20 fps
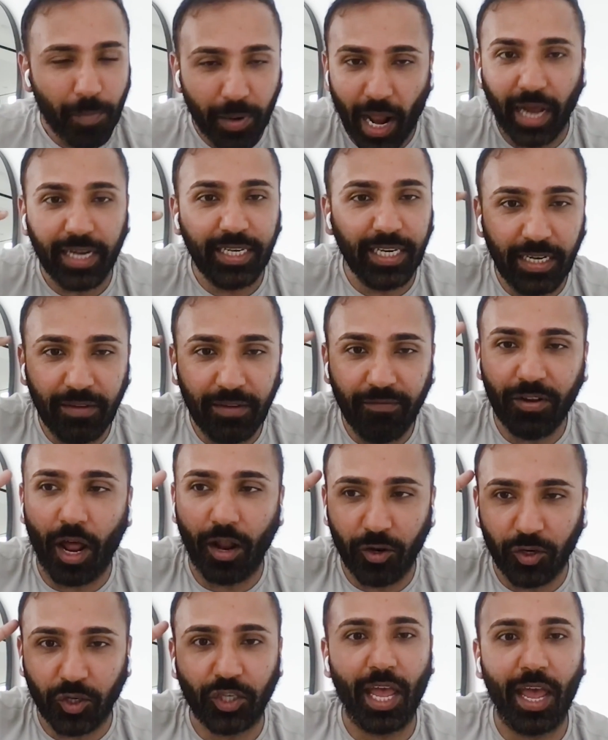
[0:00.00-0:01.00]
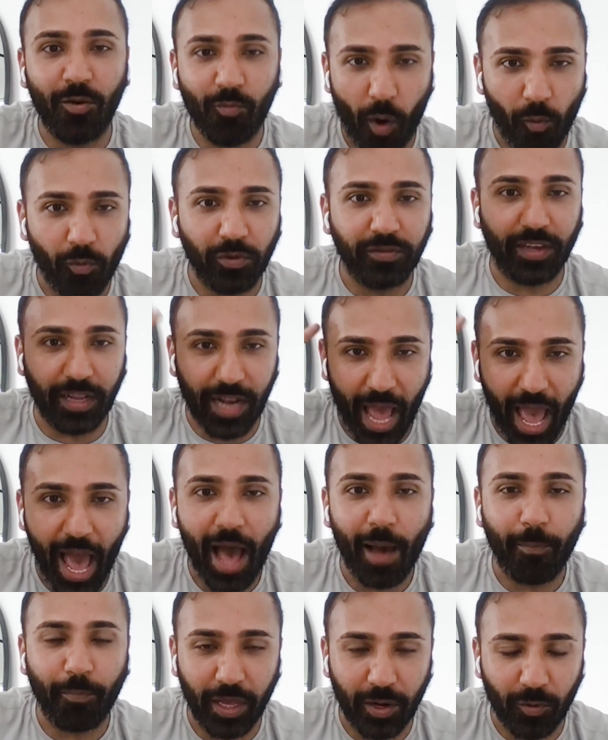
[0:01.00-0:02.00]
But I didn't even understand what was going to
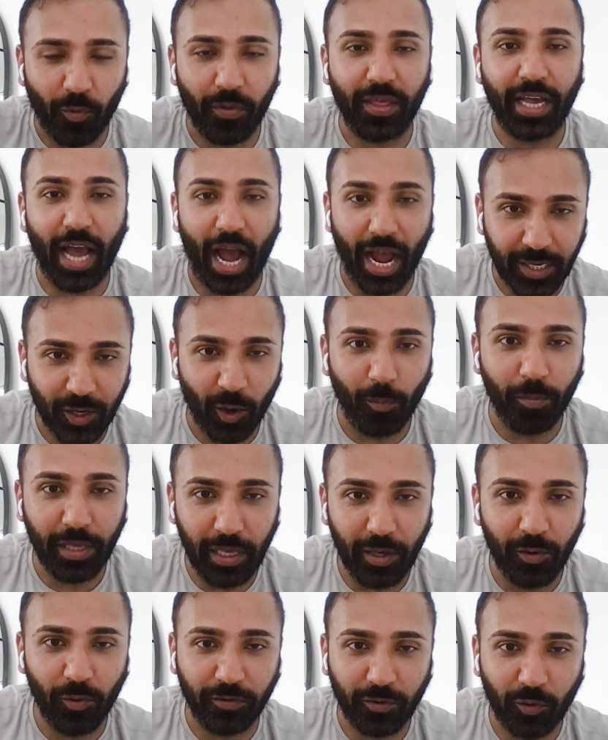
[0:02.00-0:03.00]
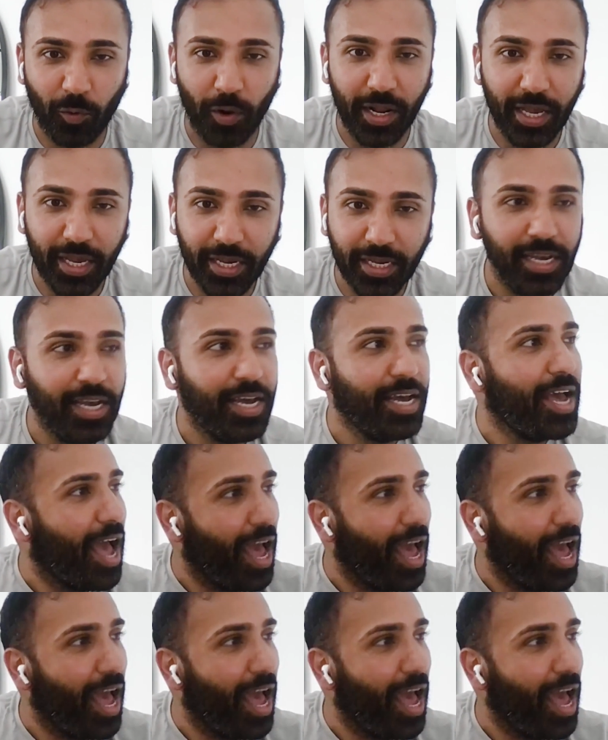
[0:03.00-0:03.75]
happen when the guy told me he was quitting.